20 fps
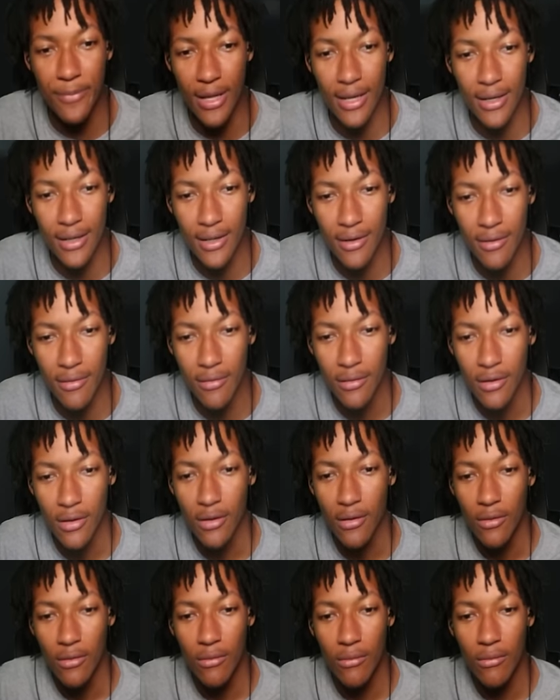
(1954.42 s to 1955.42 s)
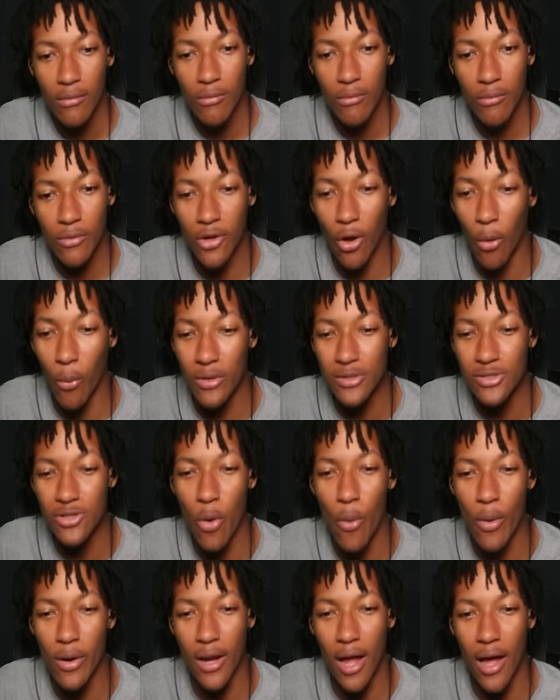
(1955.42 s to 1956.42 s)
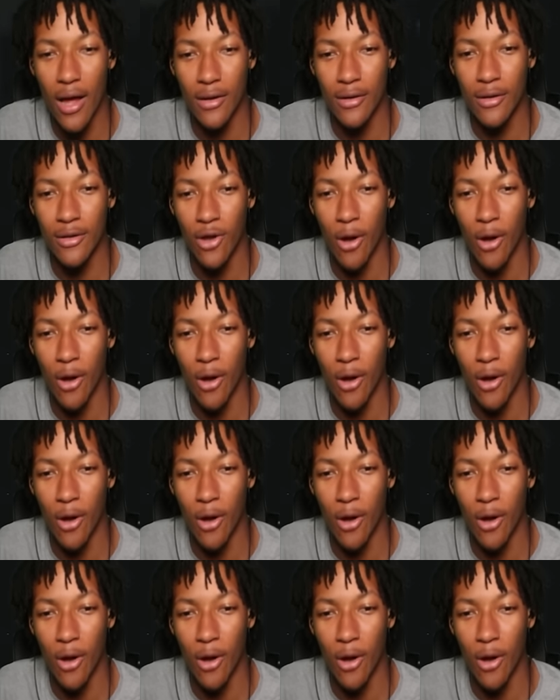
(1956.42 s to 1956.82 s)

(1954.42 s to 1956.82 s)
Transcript: in here? Yo, what's going on? Yo,